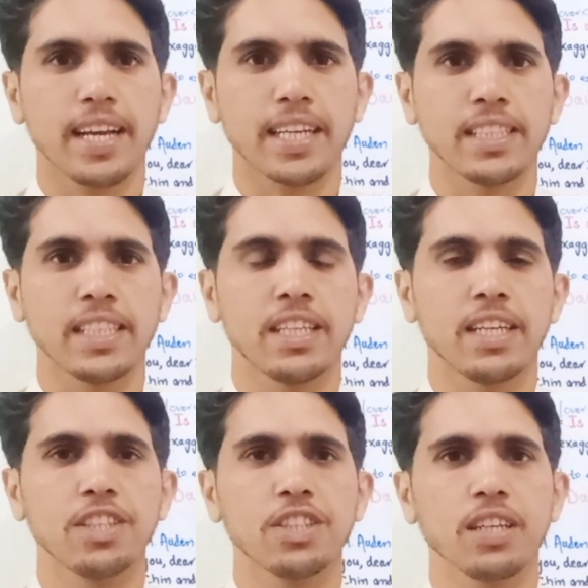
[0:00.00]

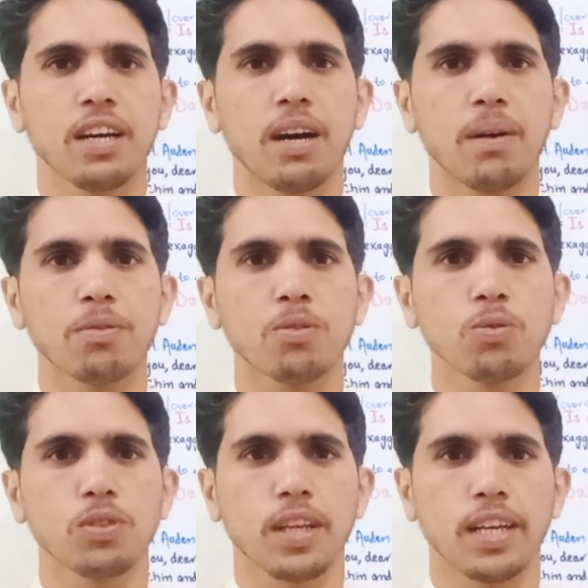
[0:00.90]
exaggeration of
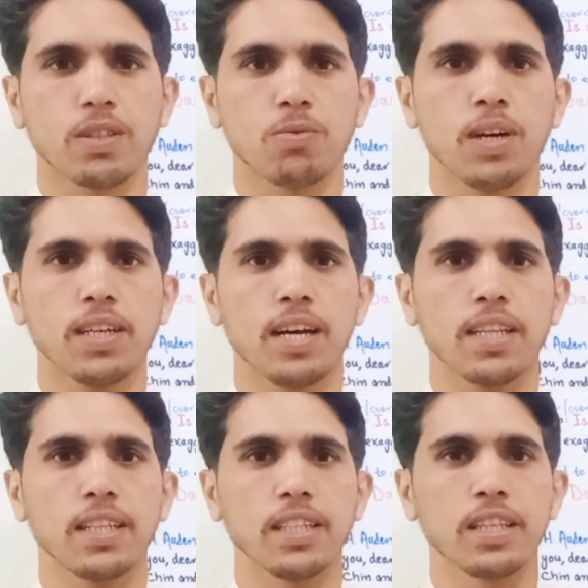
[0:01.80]
two things. What
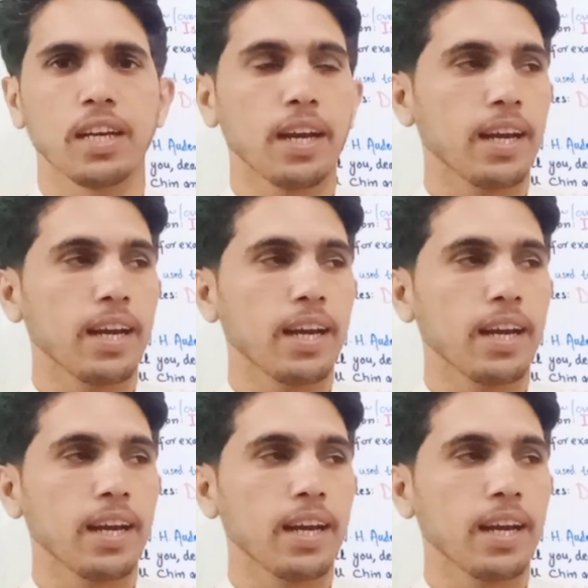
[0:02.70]
are these?